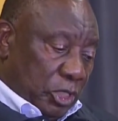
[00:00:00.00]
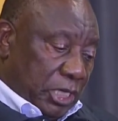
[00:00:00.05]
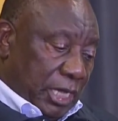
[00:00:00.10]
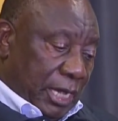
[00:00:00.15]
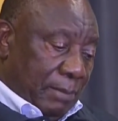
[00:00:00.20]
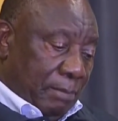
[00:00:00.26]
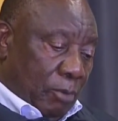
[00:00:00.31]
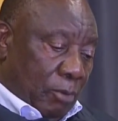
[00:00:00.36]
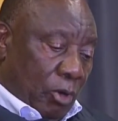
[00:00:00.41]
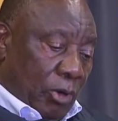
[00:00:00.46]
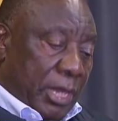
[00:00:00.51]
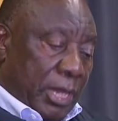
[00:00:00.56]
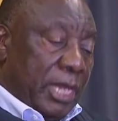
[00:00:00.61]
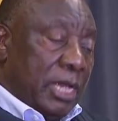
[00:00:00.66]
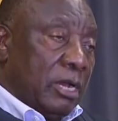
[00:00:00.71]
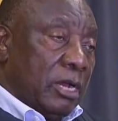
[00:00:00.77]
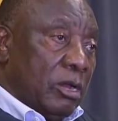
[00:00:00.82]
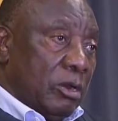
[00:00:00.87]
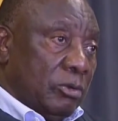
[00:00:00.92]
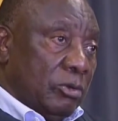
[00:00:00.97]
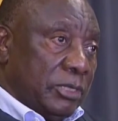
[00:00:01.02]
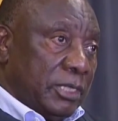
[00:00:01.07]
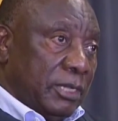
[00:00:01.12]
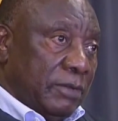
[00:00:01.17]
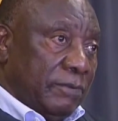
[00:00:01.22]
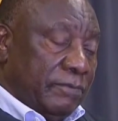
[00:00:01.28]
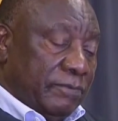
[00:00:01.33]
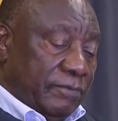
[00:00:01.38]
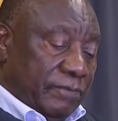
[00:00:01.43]
to forge a
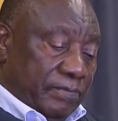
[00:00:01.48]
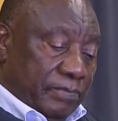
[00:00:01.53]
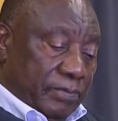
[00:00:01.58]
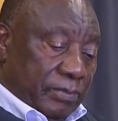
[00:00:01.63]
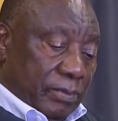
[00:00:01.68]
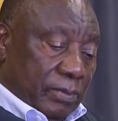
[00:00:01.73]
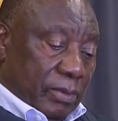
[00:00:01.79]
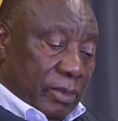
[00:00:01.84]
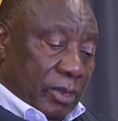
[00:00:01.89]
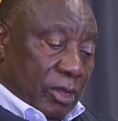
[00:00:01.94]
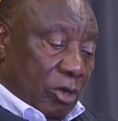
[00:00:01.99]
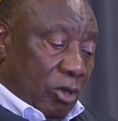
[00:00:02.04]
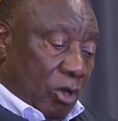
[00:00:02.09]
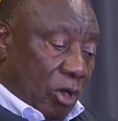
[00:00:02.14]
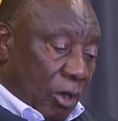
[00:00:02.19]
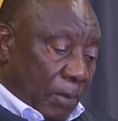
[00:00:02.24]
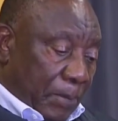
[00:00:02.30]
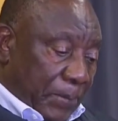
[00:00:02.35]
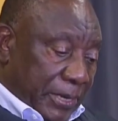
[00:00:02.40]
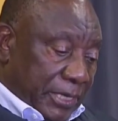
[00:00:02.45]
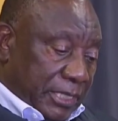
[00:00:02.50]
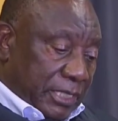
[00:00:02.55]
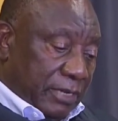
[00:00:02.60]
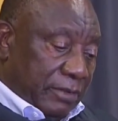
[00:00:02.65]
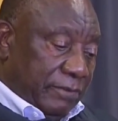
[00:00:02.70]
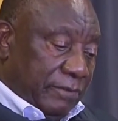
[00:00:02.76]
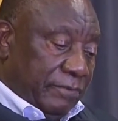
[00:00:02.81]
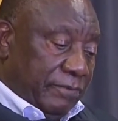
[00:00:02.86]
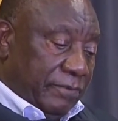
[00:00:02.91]
more inclusive,
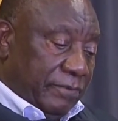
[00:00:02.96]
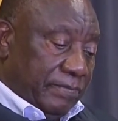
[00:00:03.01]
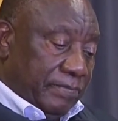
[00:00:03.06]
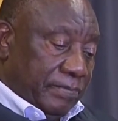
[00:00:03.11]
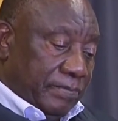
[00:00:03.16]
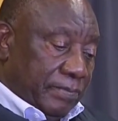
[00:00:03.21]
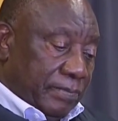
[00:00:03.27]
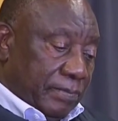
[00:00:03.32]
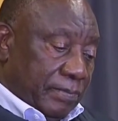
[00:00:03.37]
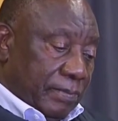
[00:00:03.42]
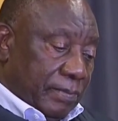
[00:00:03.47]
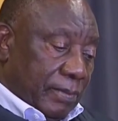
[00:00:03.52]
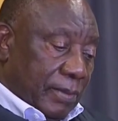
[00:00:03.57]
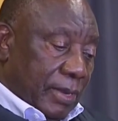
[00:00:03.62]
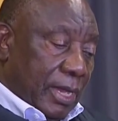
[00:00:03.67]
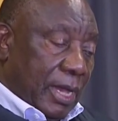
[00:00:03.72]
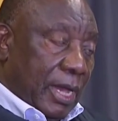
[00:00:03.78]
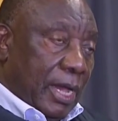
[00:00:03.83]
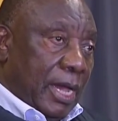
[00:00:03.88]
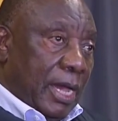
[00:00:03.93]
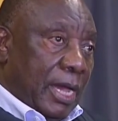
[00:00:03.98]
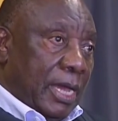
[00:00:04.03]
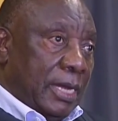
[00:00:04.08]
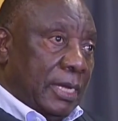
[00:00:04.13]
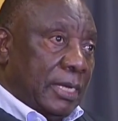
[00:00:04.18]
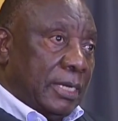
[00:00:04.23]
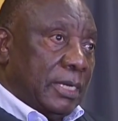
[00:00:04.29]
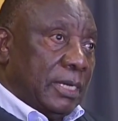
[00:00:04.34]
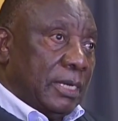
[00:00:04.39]
cooperative,
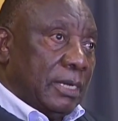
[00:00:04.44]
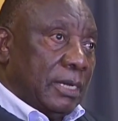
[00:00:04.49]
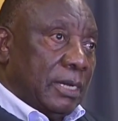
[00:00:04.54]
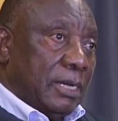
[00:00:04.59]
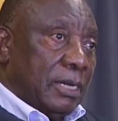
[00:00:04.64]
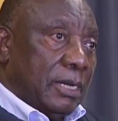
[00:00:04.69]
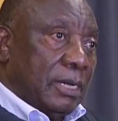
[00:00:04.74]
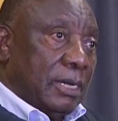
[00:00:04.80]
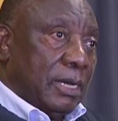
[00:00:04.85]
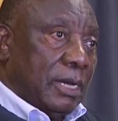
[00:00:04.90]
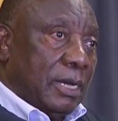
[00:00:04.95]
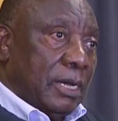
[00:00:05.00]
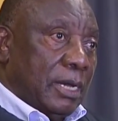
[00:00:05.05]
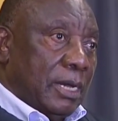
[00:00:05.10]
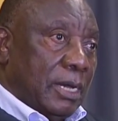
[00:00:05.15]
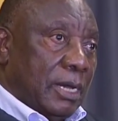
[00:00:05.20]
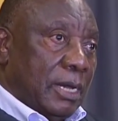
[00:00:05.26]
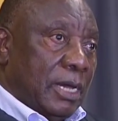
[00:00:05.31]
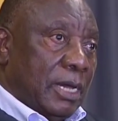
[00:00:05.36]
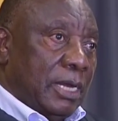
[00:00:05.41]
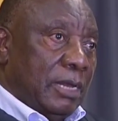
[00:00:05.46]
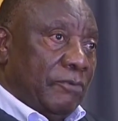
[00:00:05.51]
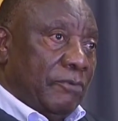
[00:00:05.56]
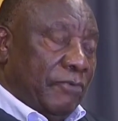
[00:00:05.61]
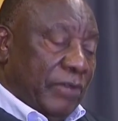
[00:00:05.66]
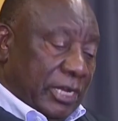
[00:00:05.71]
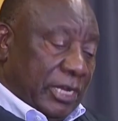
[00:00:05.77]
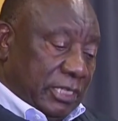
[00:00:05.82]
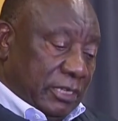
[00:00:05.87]
and
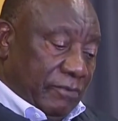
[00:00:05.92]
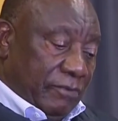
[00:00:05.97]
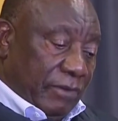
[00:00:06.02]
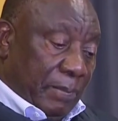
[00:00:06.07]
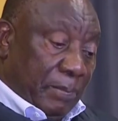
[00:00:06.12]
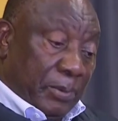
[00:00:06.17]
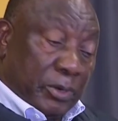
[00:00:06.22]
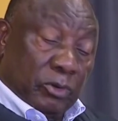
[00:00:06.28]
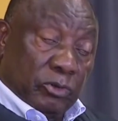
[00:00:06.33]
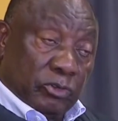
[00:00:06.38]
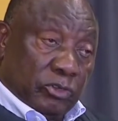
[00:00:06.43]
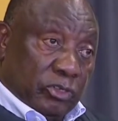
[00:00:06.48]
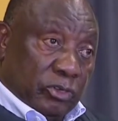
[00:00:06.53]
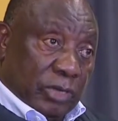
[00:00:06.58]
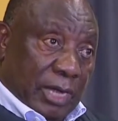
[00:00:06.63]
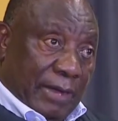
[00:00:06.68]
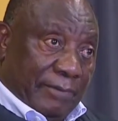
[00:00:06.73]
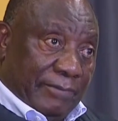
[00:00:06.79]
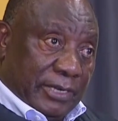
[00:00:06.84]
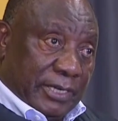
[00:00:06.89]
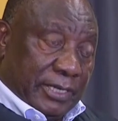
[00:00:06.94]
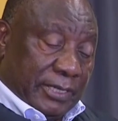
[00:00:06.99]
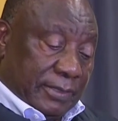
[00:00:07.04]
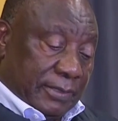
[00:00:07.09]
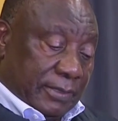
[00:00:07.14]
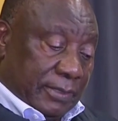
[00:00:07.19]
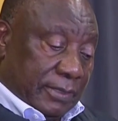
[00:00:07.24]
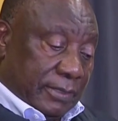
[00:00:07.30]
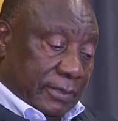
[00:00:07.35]
an effective
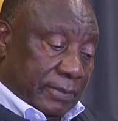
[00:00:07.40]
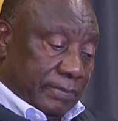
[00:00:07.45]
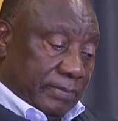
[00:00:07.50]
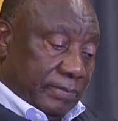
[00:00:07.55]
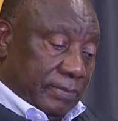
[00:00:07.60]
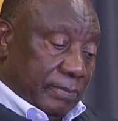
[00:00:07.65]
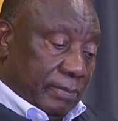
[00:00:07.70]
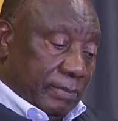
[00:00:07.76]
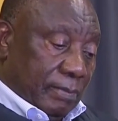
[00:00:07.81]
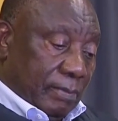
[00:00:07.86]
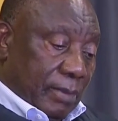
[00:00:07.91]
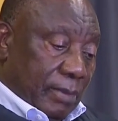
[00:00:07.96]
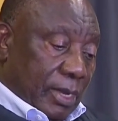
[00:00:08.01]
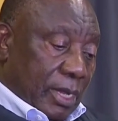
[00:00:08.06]
approach to governance.